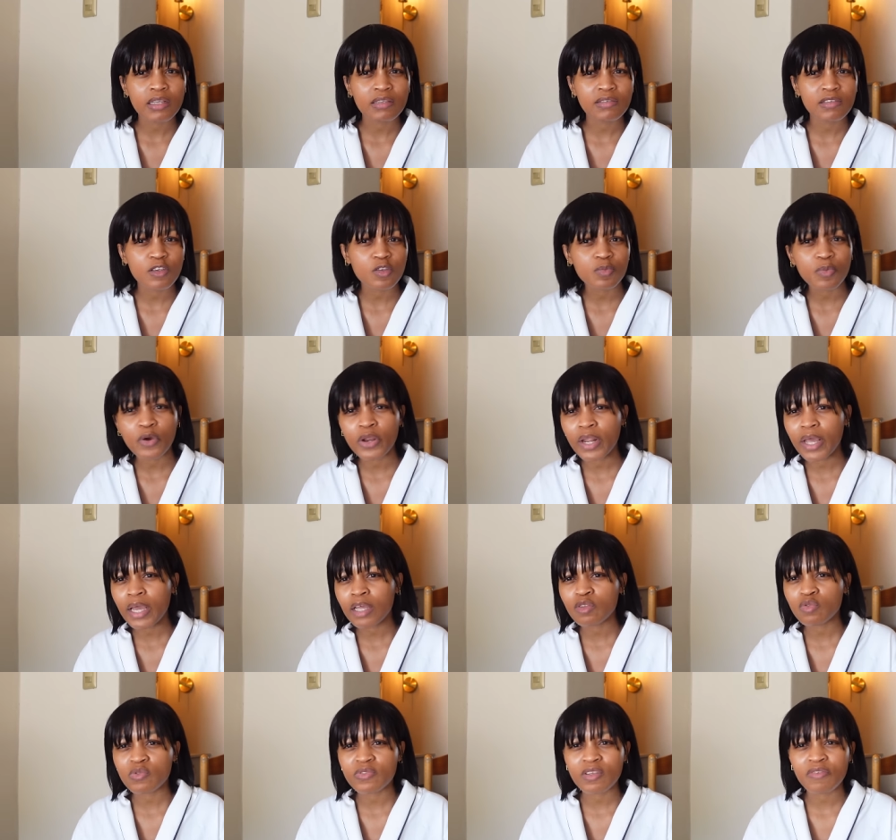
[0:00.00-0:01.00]

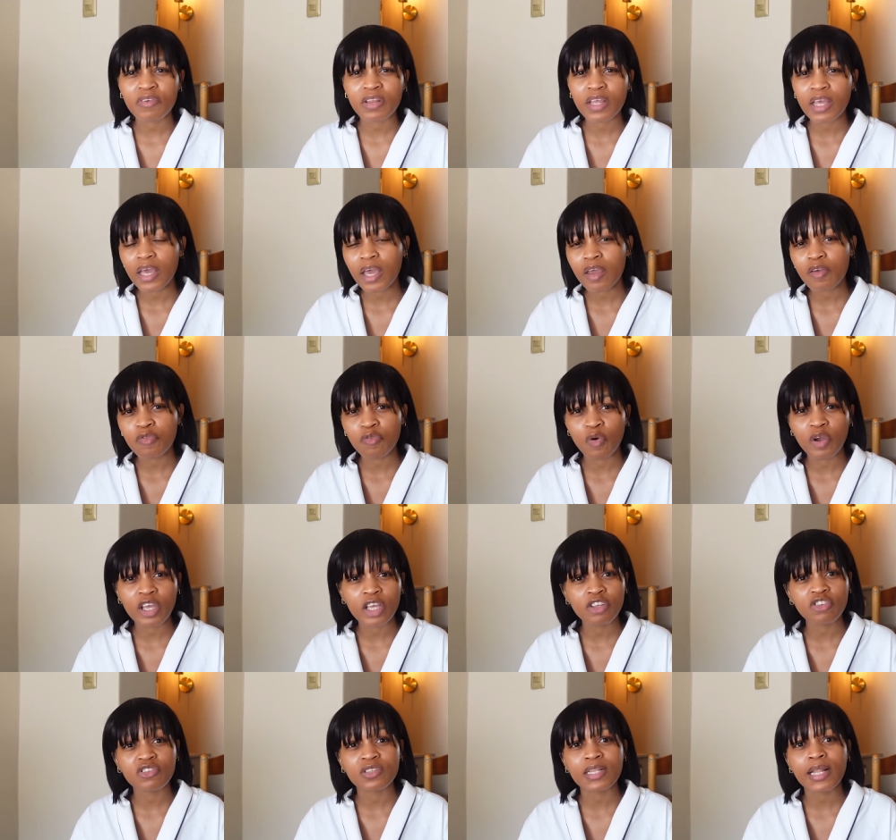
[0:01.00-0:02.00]
6.8 to 7k for
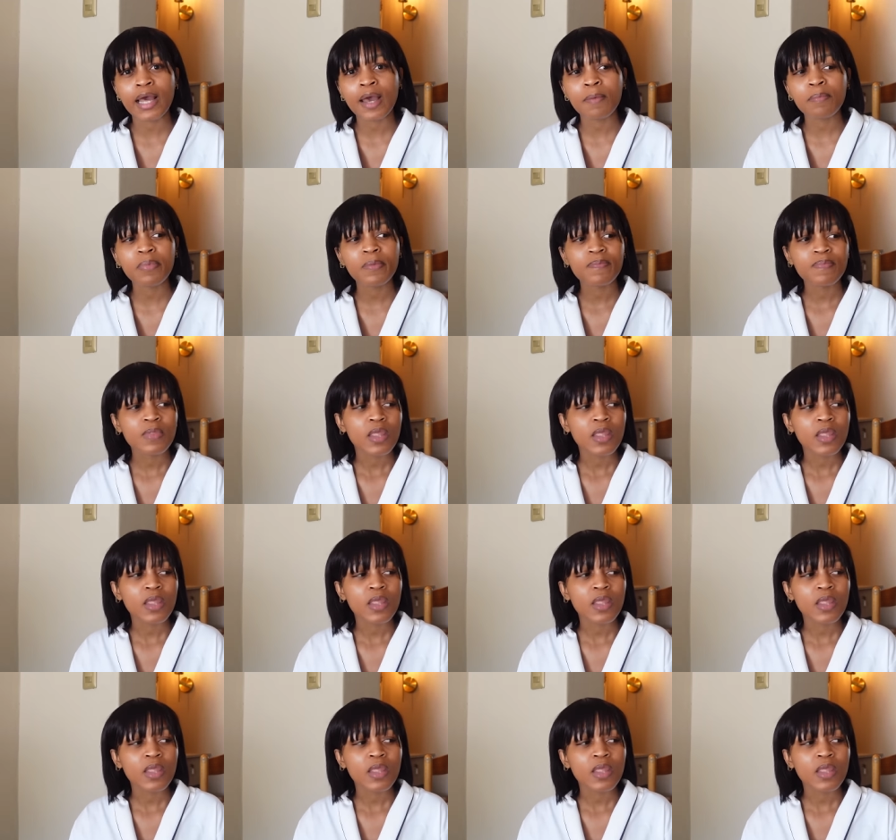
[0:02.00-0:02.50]
each slab